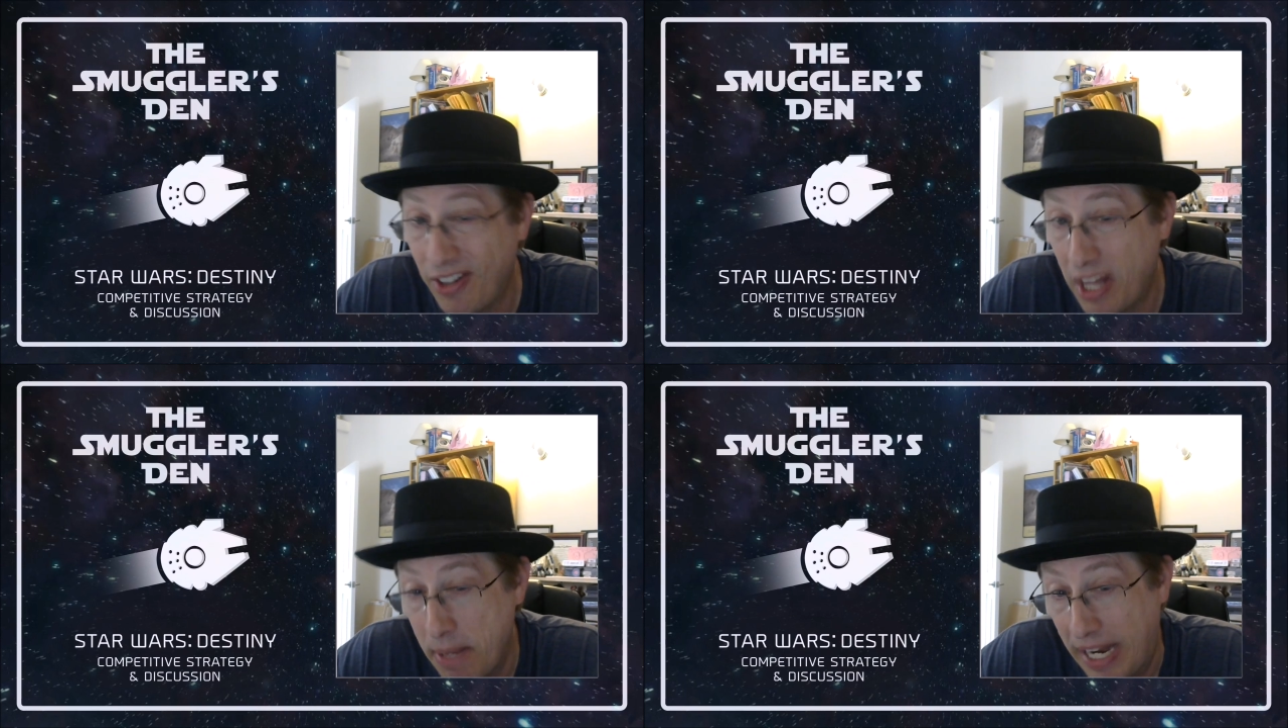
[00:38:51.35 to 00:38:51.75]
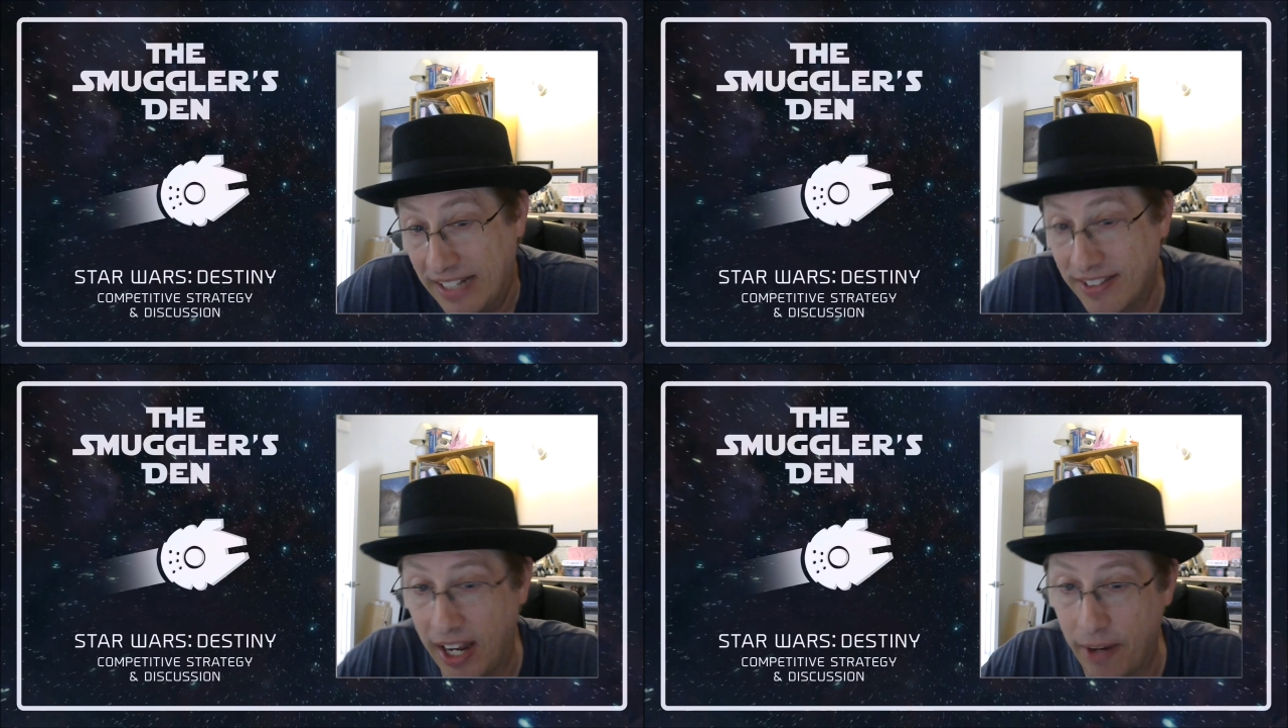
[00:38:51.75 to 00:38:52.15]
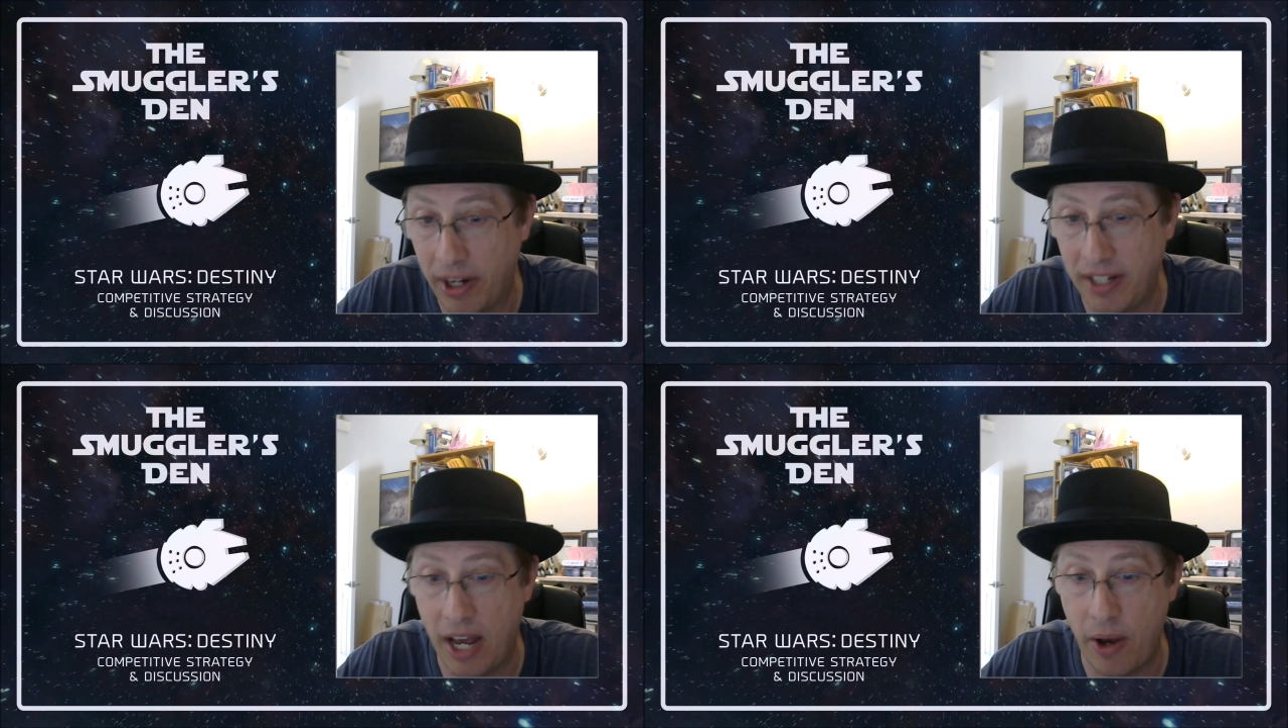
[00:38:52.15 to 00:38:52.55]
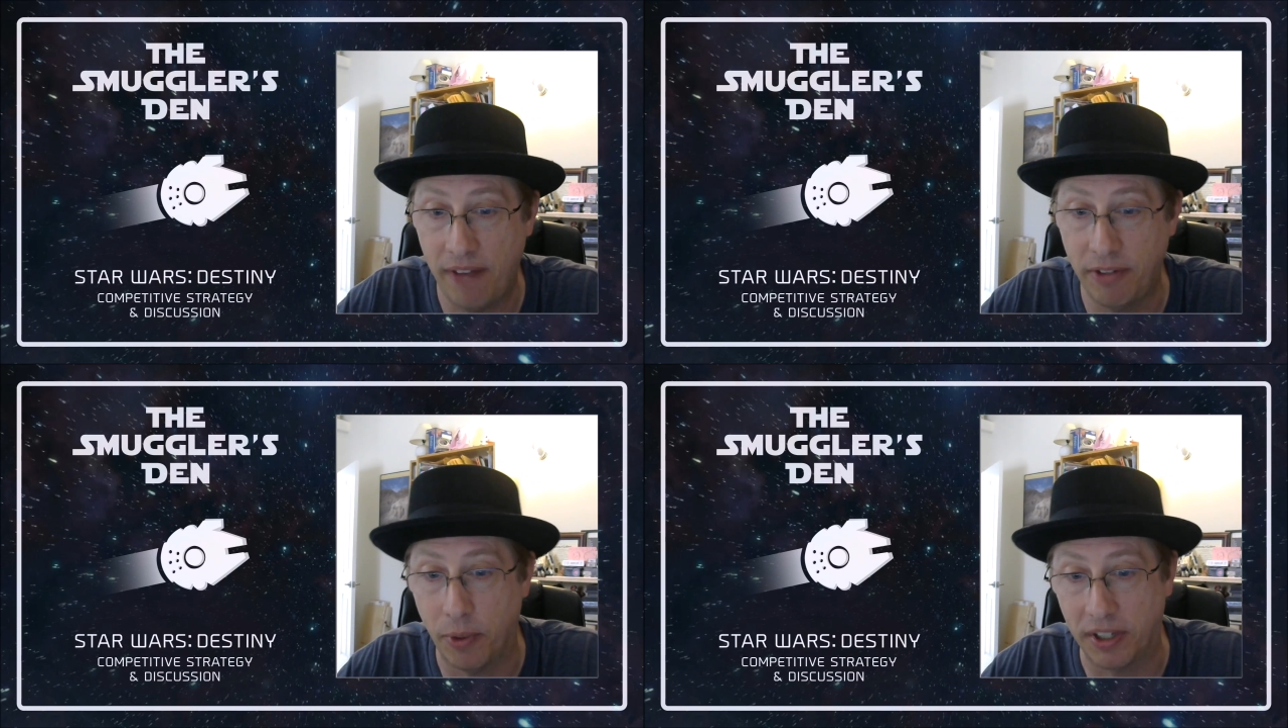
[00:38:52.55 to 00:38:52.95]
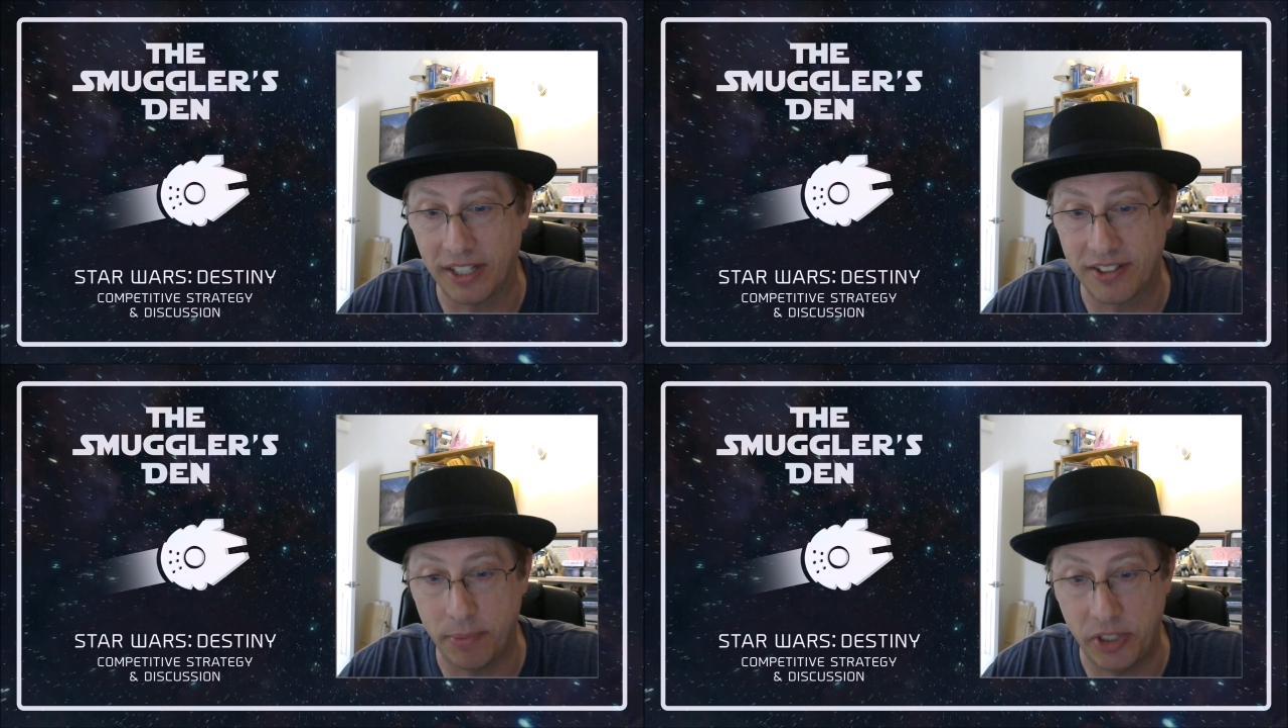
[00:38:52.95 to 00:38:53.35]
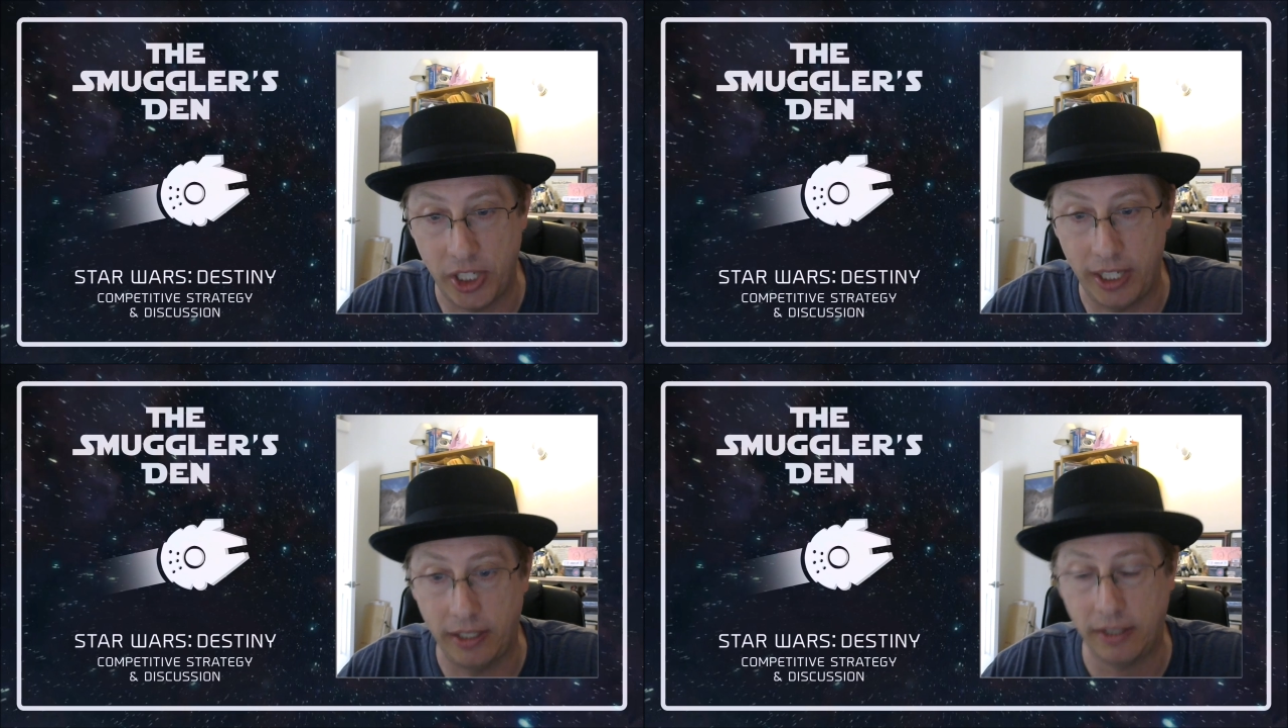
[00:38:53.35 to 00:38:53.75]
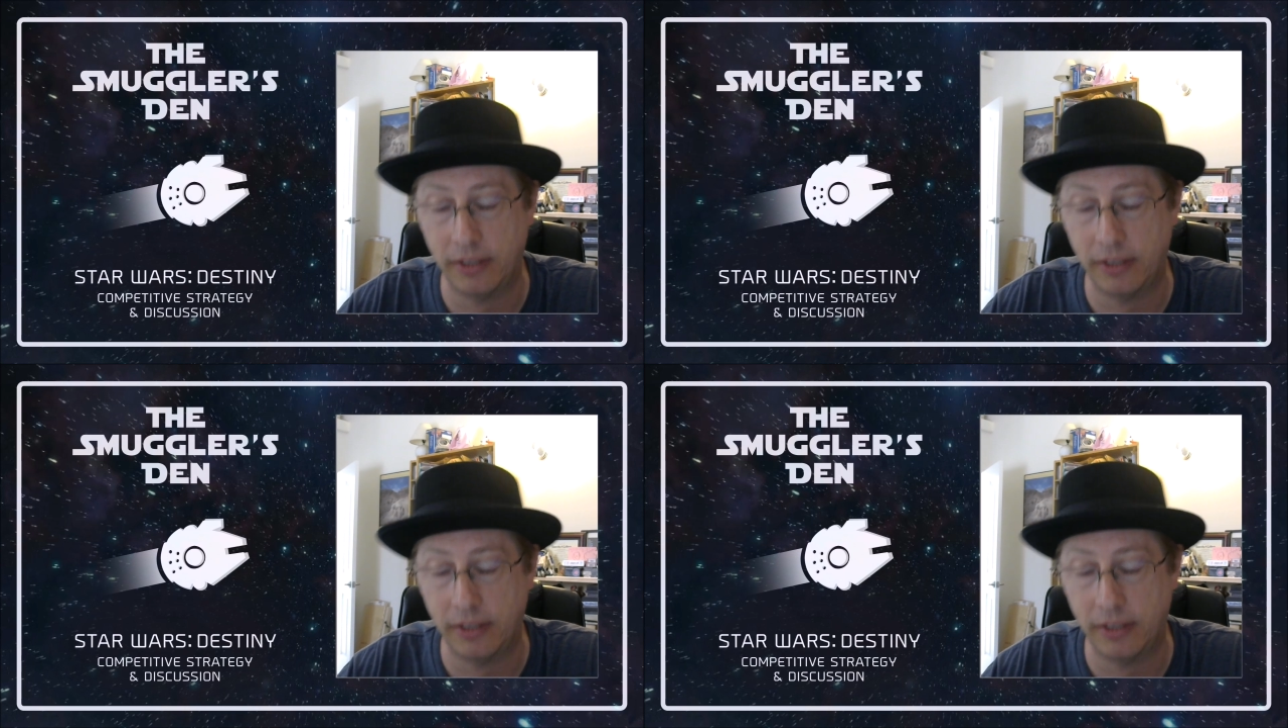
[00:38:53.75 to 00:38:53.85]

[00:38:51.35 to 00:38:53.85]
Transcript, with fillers: eliminates that. Right now, everyone gets to be shady.